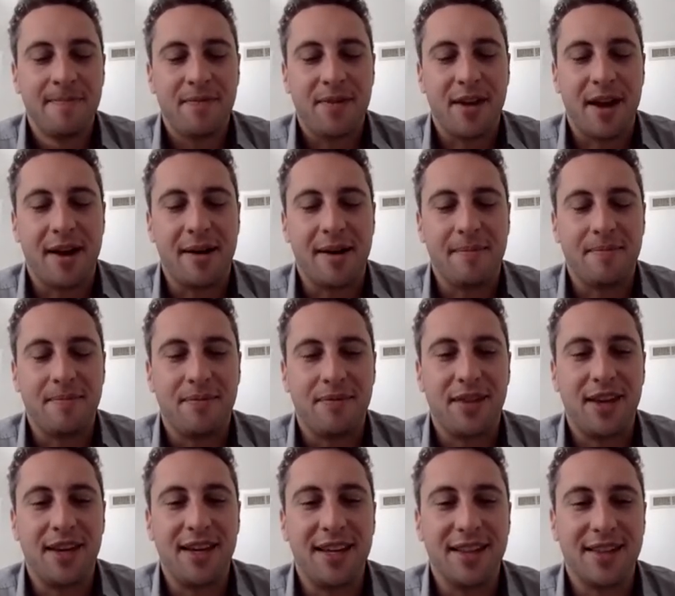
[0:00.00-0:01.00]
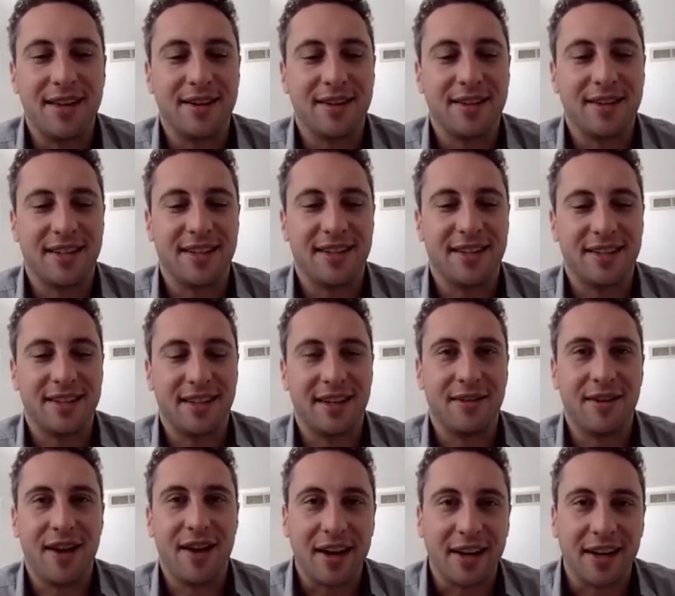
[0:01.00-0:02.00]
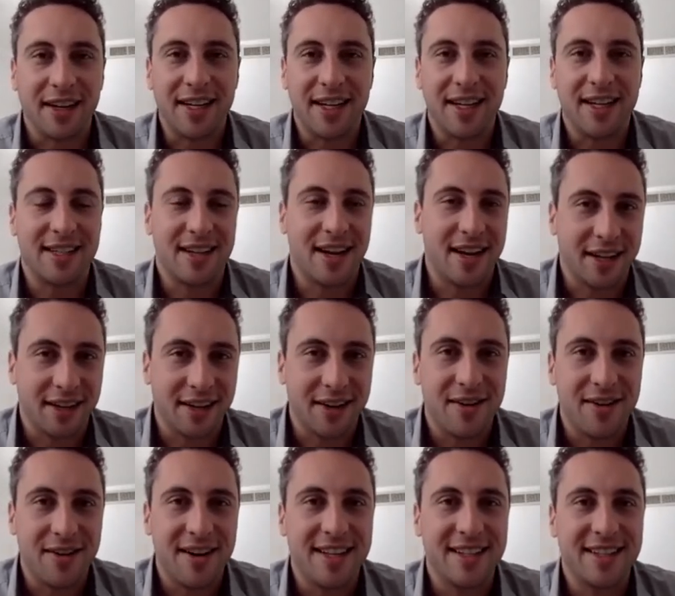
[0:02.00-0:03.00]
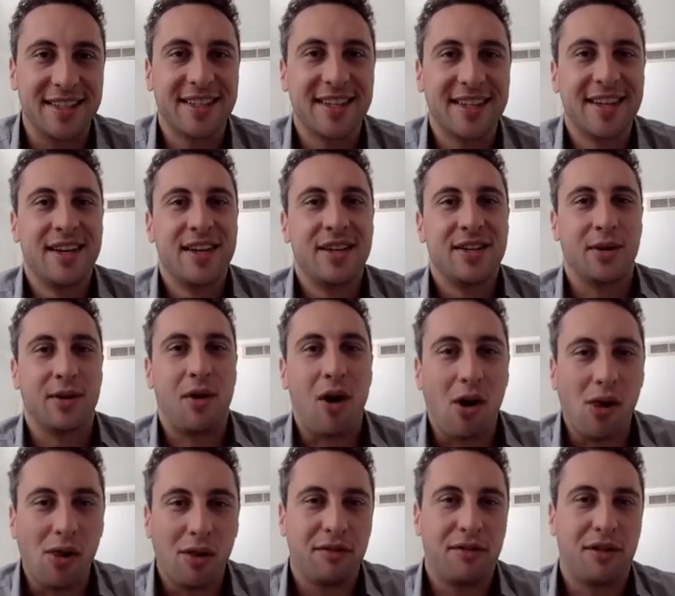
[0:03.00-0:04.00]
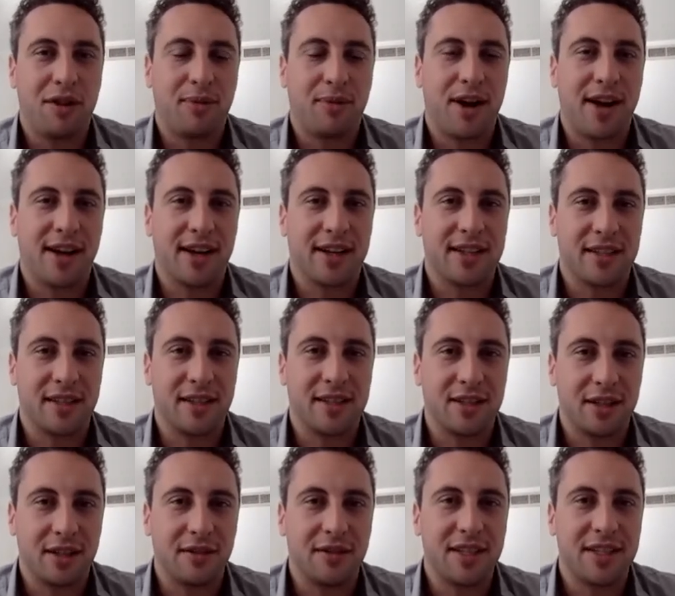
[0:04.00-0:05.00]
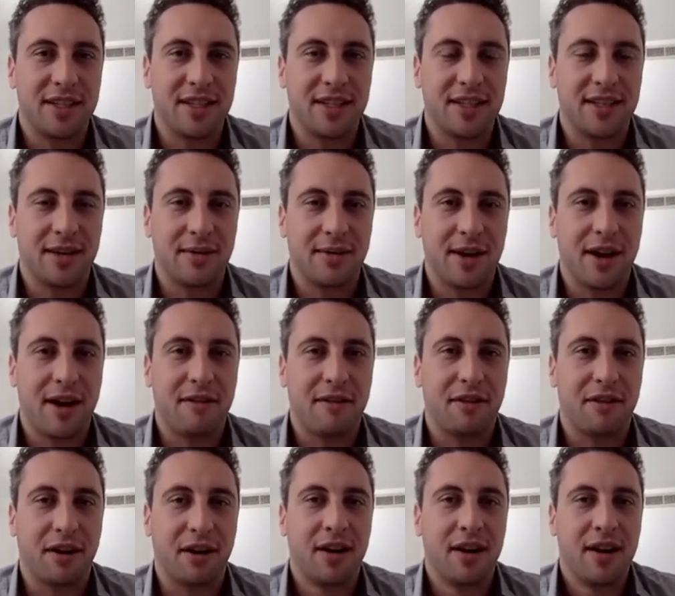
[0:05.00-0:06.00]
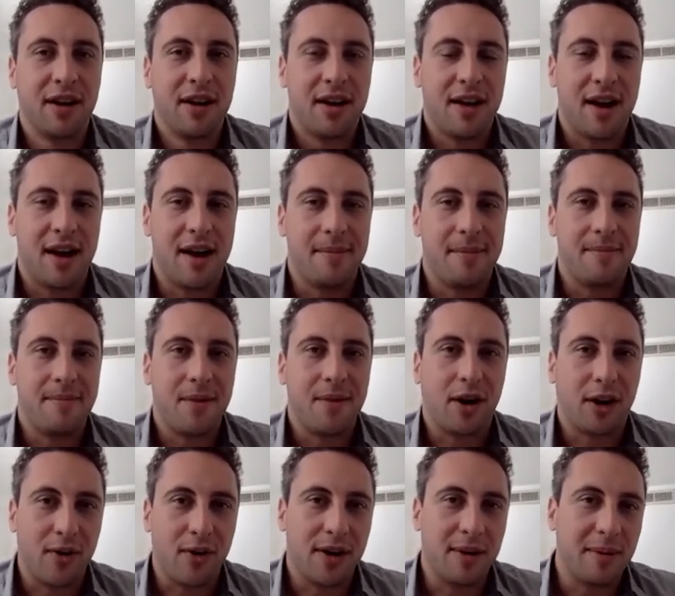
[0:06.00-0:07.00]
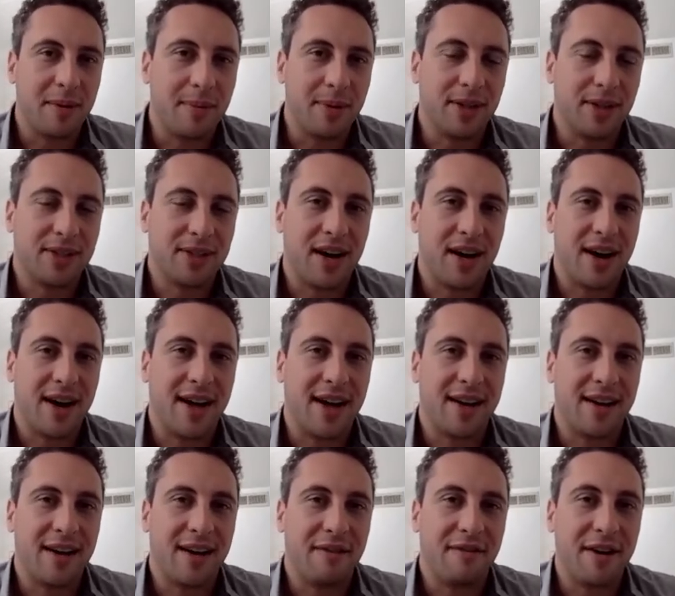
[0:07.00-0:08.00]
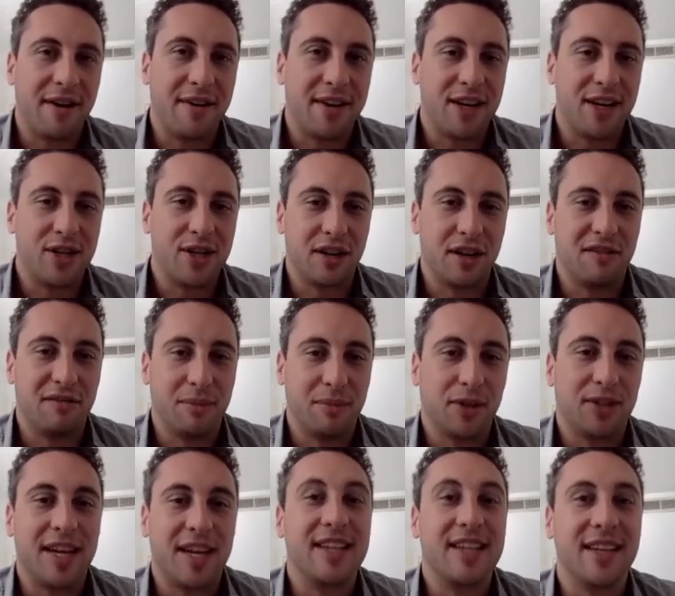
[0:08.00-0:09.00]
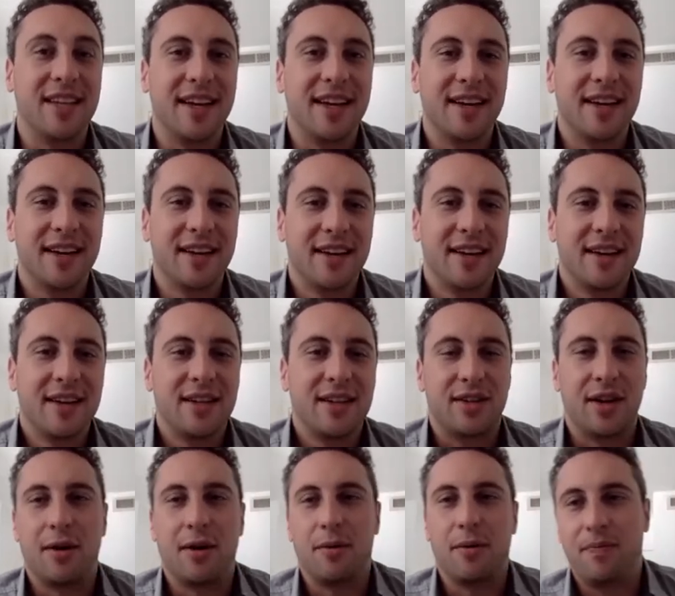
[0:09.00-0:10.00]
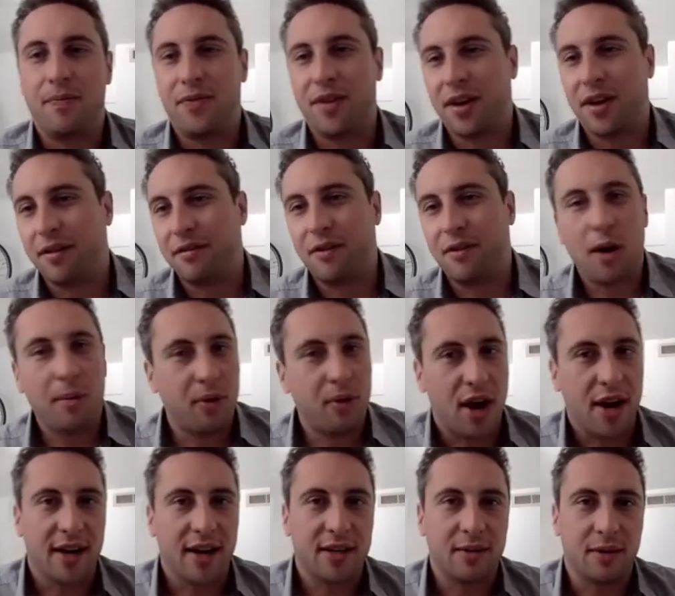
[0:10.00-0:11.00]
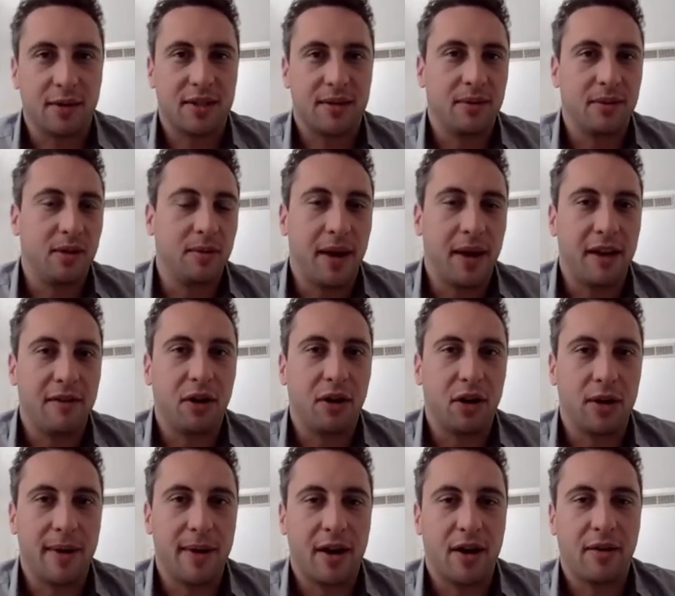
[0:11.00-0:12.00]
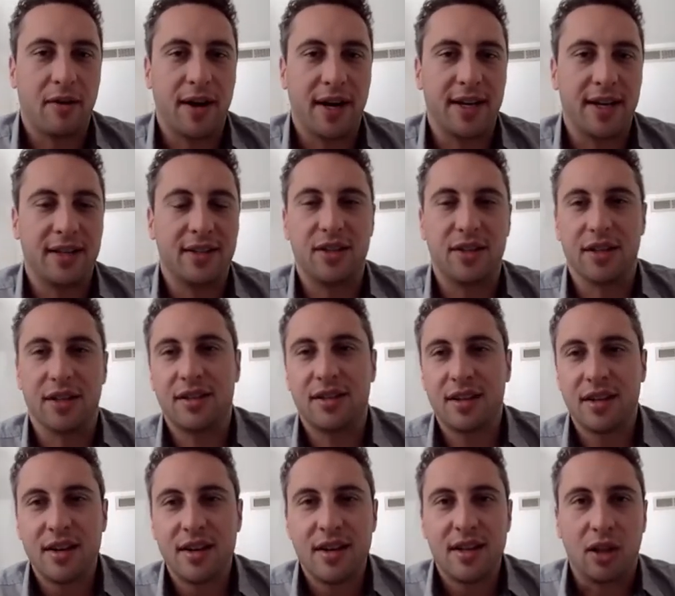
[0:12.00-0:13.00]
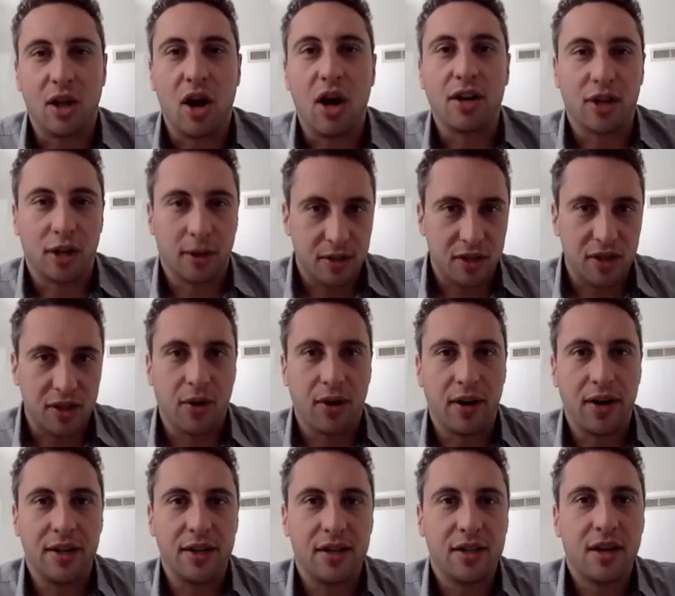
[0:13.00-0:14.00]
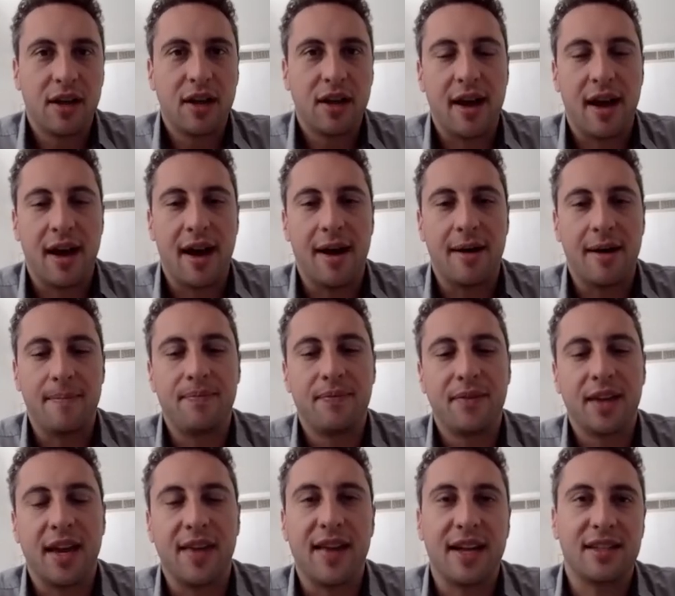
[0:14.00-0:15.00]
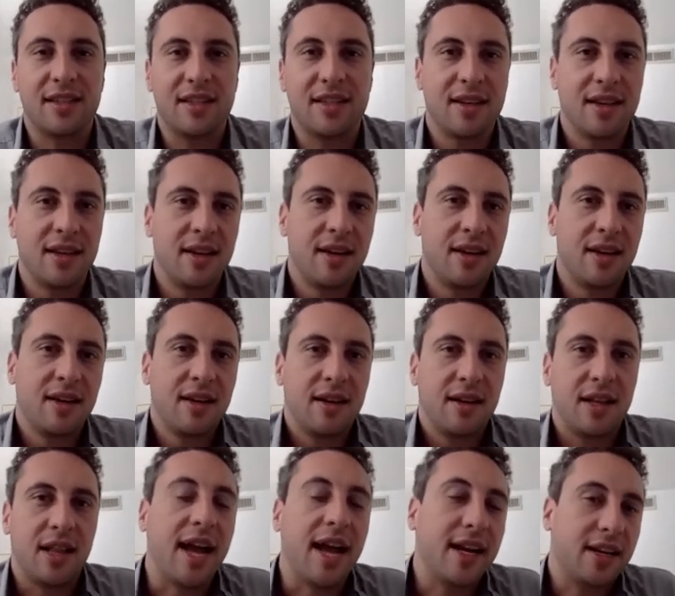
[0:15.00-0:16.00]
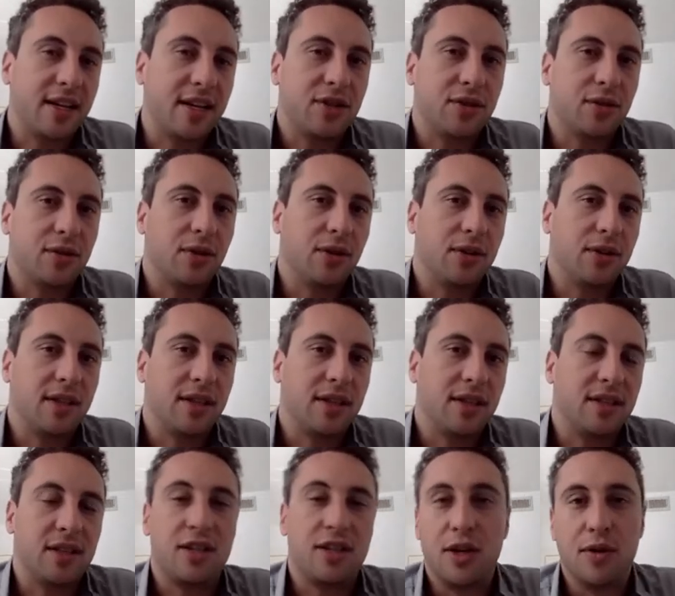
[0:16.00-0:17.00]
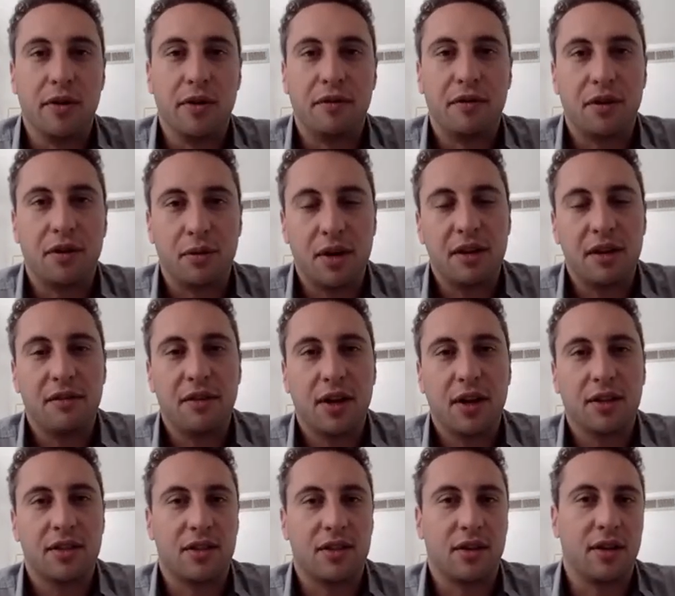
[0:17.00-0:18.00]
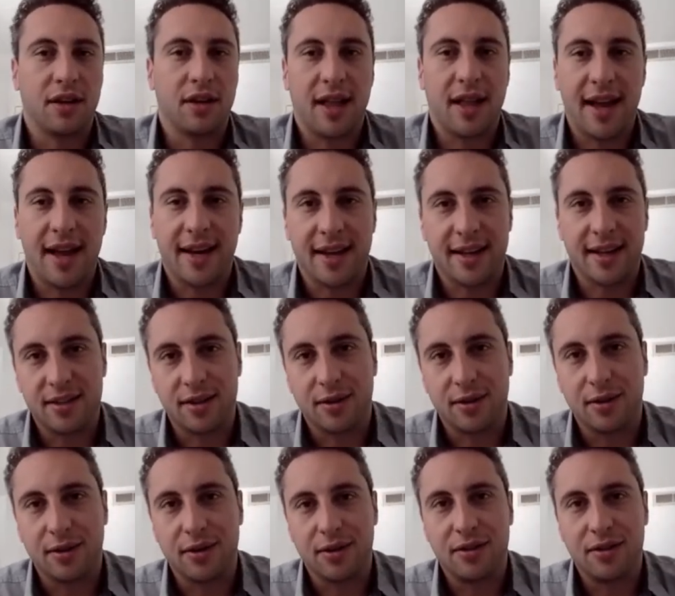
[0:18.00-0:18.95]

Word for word: um, the ethos is, you know, not your keys, not your coins. So all of the products and services that we offer um, are going to be built on a foundation of multi-sig. So the Vault product, which you may have heard about already, is just long-term storage, um, and that's client controlled. It's a two of three vault, so the client gets to hold